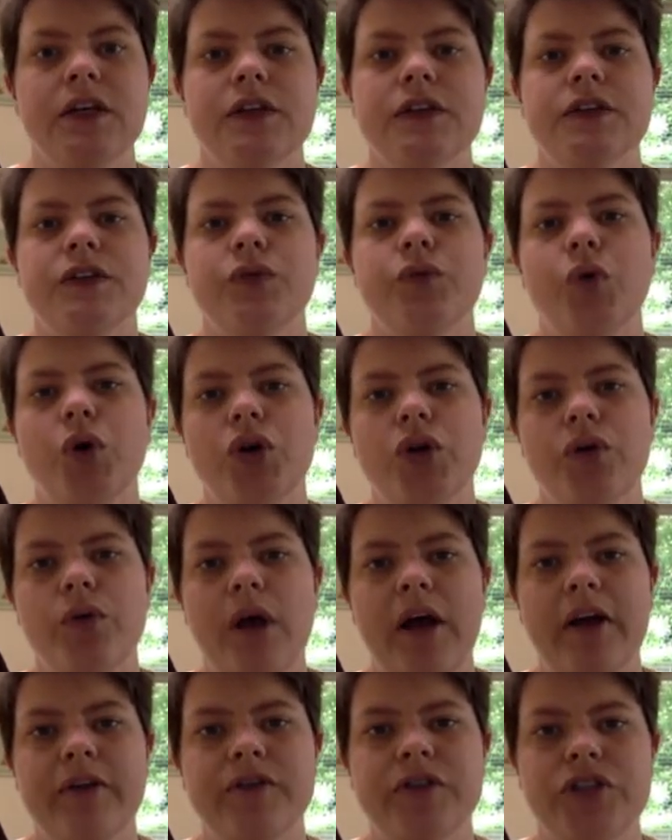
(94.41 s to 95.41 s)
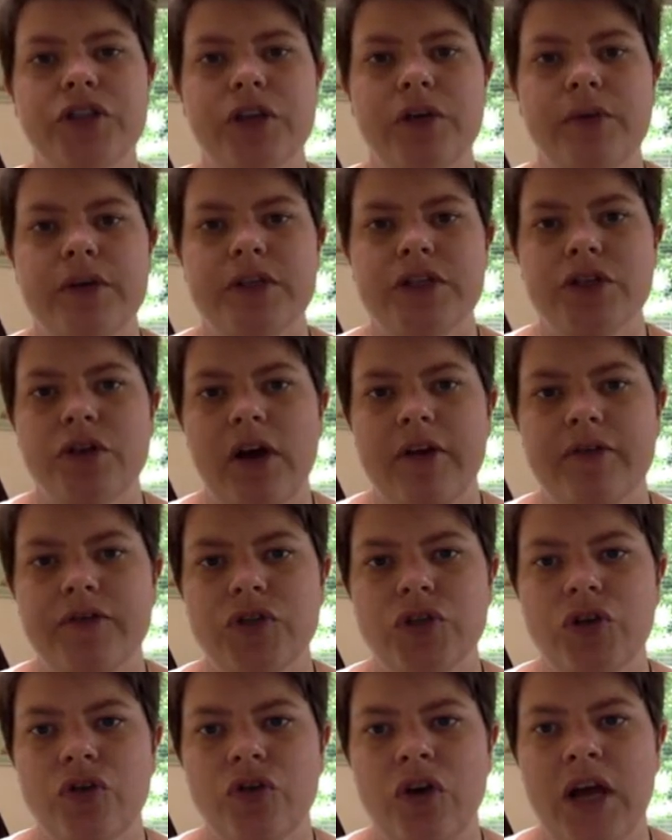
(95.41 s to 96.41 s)
So what you have to do is you have to
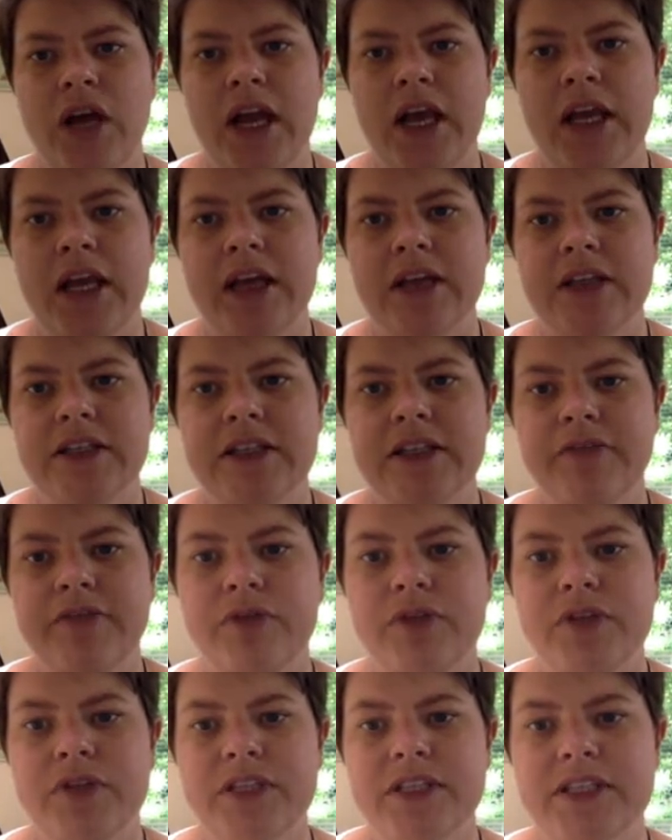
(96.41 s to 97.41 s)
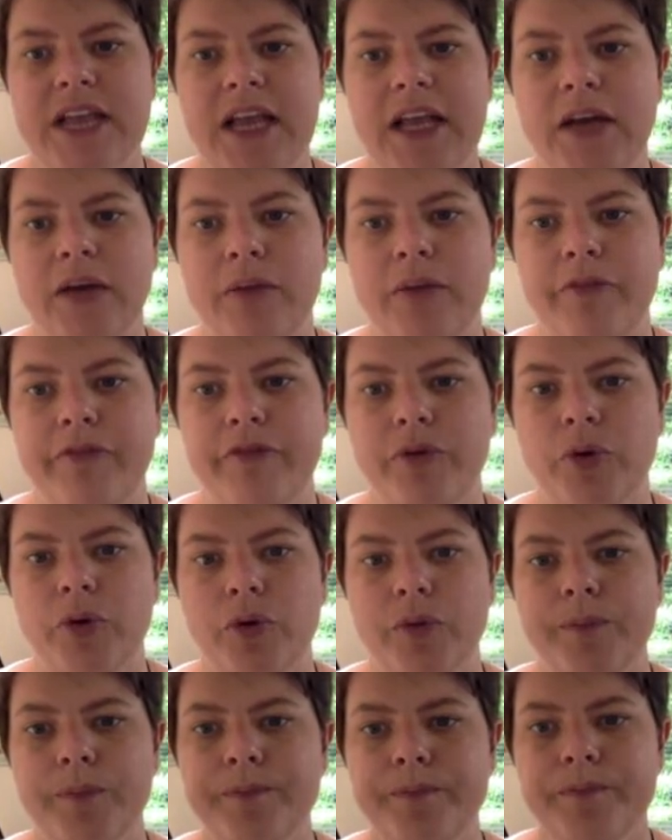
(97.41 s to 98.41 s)
create a different sign up
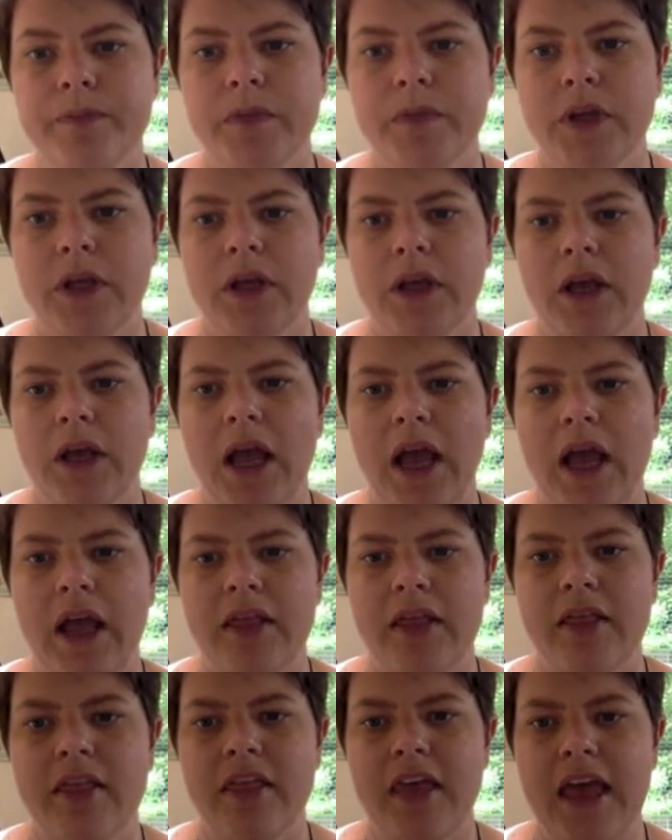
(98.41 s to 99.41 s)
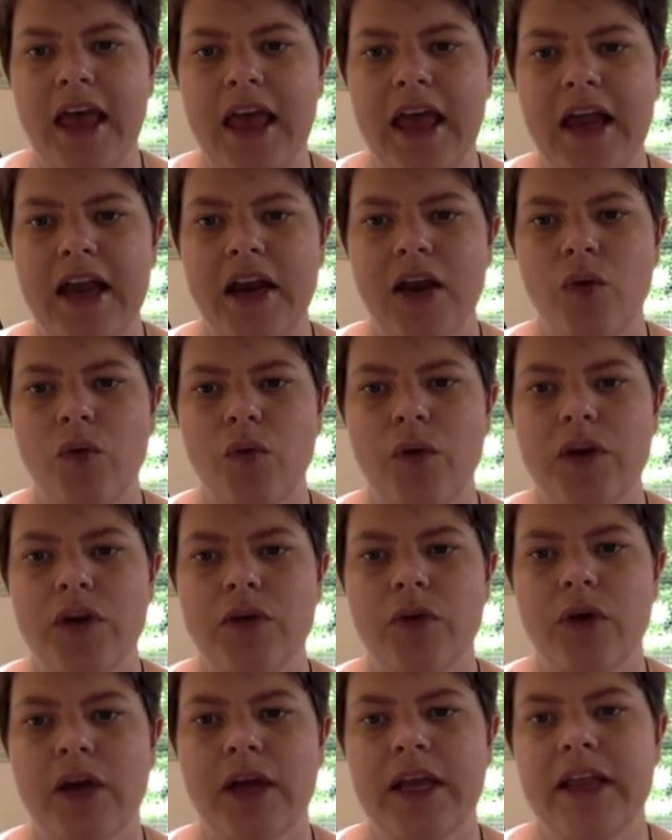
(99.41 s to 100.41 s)
form, and then when
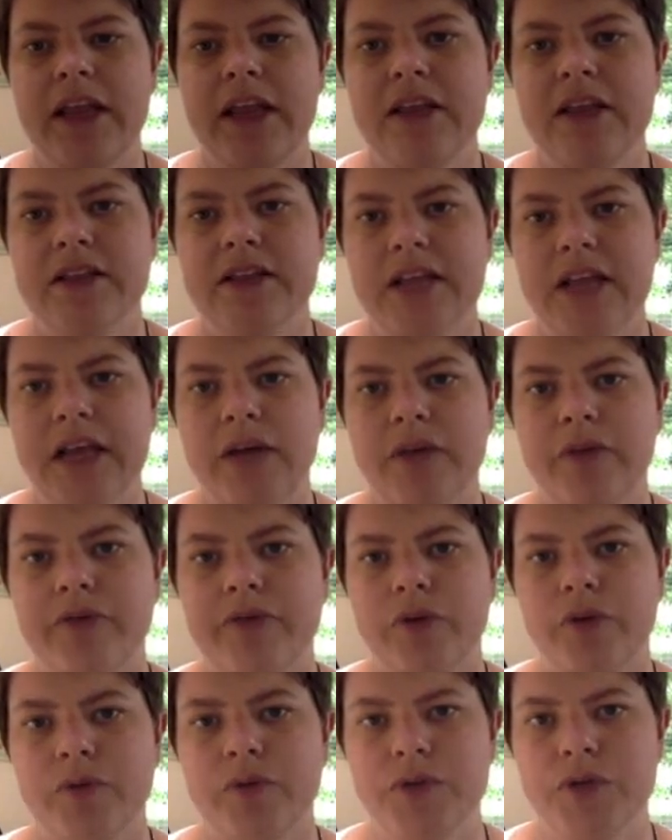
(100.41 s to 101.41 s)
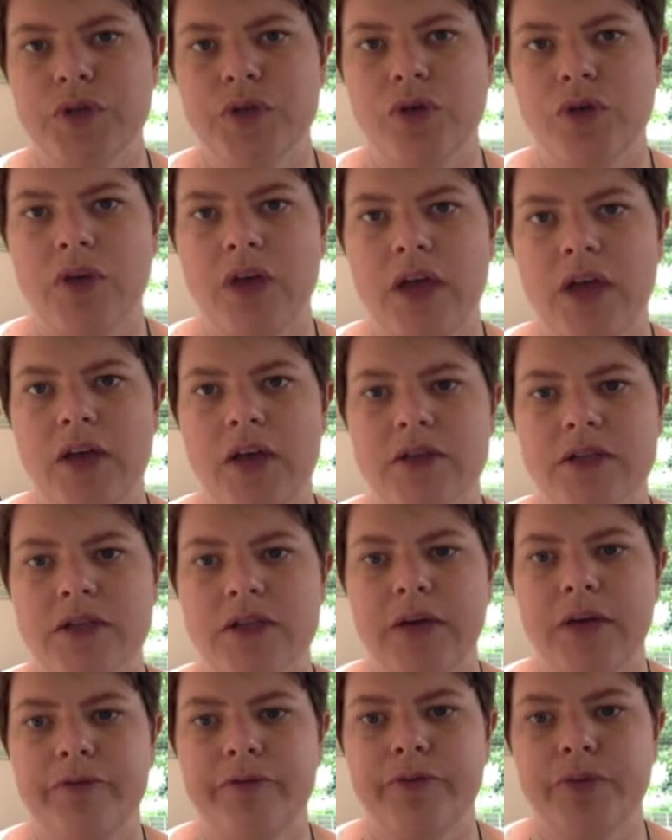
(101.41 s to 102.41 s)
you are in the sign up form, so you create your sign
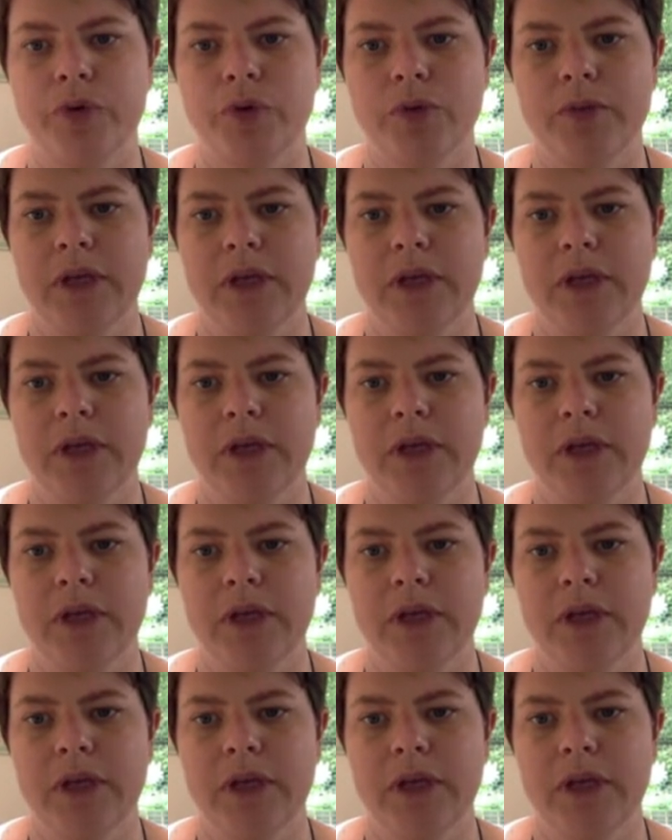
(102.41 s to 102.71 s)
up form,